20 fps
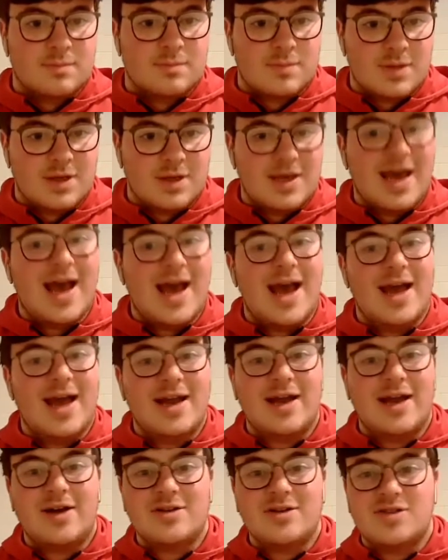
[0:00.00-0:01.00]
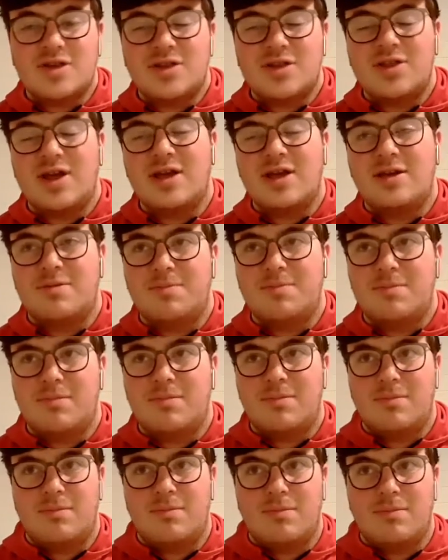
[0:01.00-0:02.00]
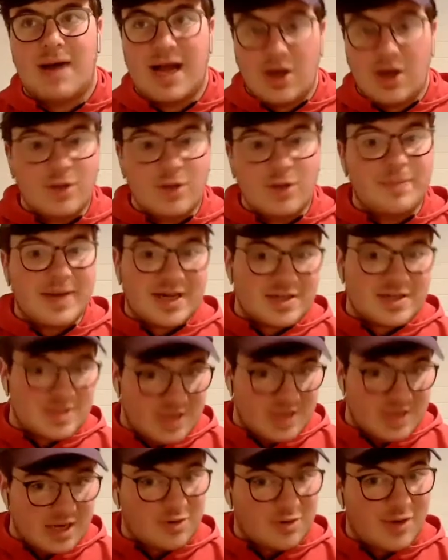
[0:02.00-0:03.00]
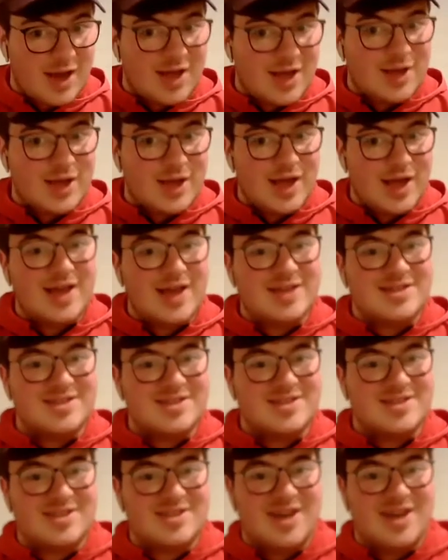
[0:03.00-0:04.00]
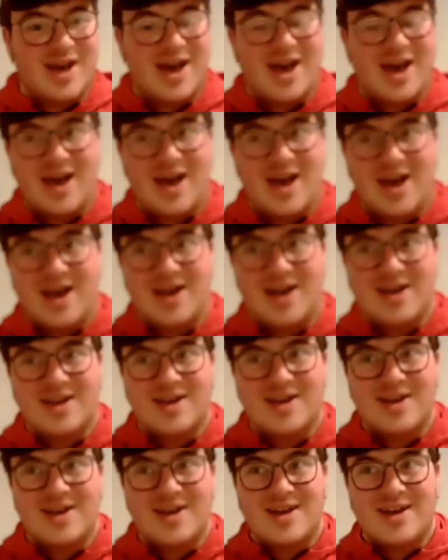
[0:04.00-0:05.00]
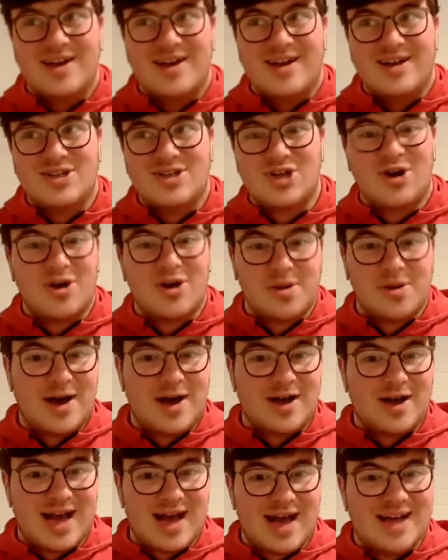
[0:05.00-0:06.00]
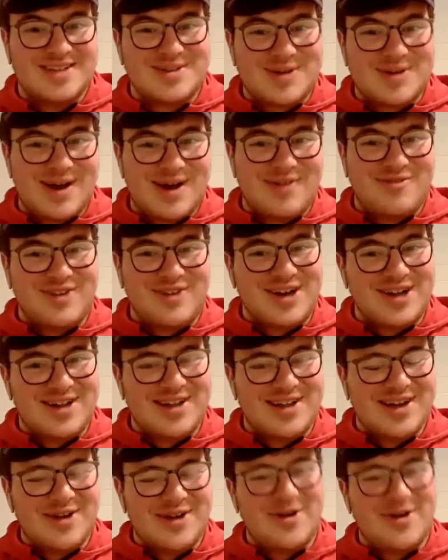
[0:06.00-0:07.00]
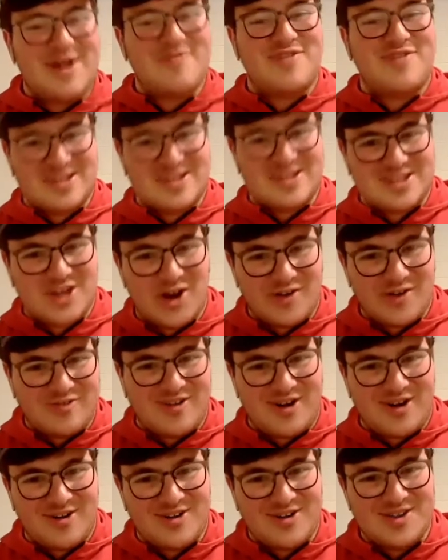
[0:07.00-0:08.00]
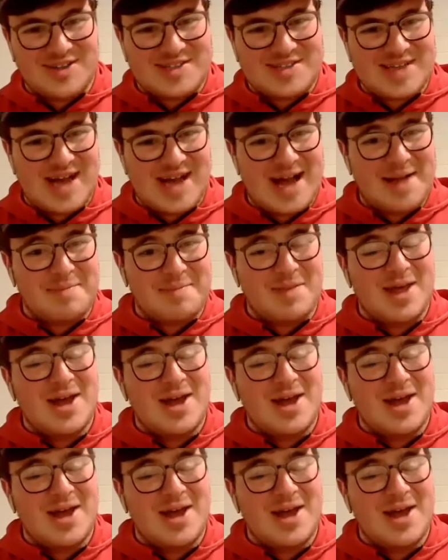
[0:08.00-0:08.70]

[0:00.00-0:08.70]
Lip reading: Yeah. And I also think my other biggest takeaway is talking about guys who I felt sorry for at the time.